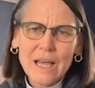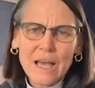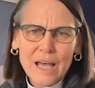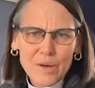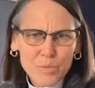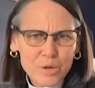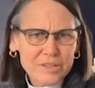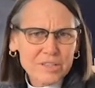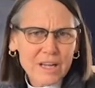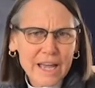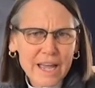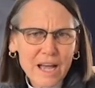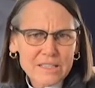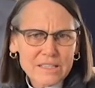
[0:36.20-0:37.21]
and with
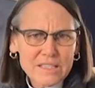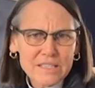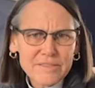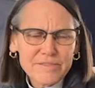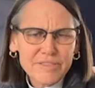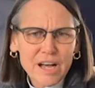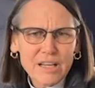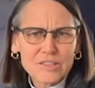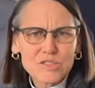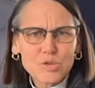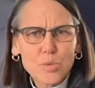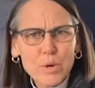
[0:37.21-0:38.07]
diocesan funds.